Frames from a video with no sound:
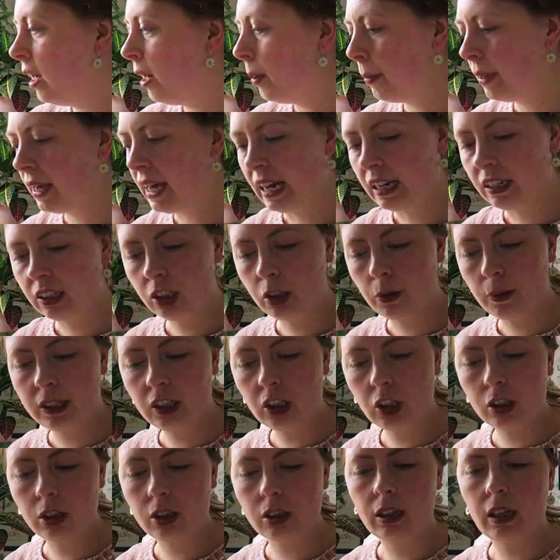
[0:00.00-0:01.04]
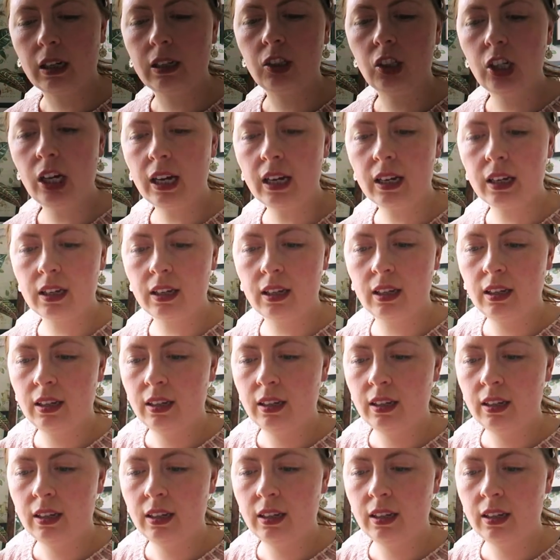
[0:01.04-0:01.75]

But yeah, so I check